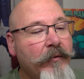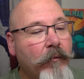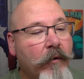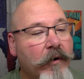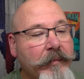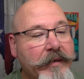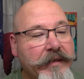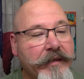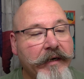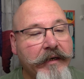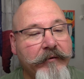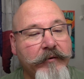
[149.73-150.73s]
warm and
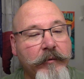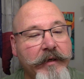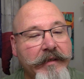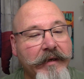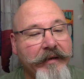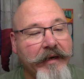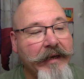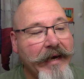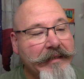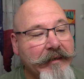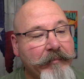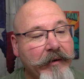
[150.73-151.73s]
seductive twist on the
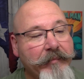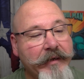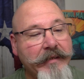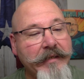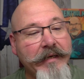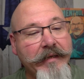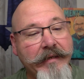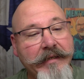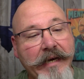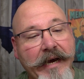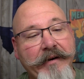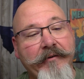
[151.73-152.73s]
classic pumpkin scent.
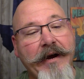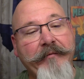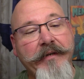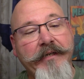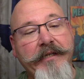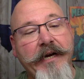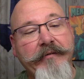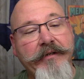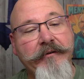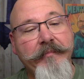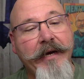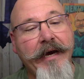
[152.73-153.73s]
This handcrafted shave
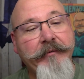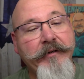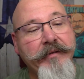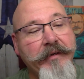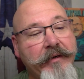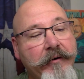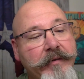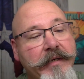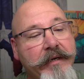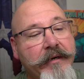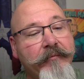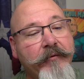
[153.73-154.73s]
soap captures the
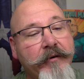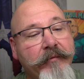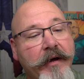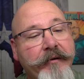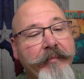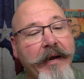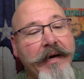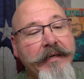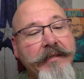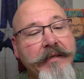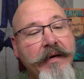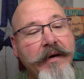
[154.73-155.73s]
cozy comfort of autumn
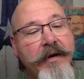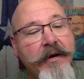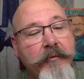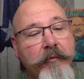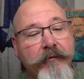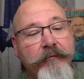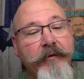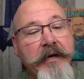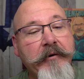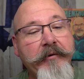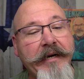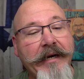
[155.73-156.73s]
nights where
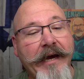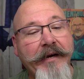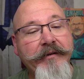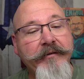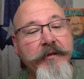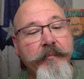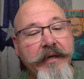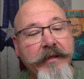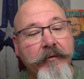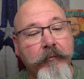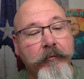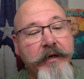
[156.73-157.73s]
flickering lanterns
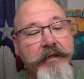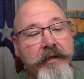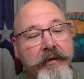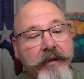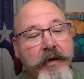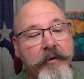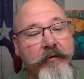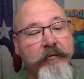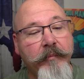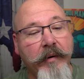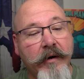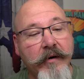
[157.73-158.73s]
meet the rich glow
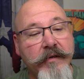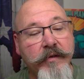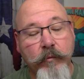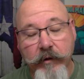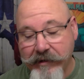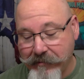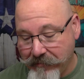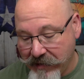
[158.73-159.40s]
of barn's wooden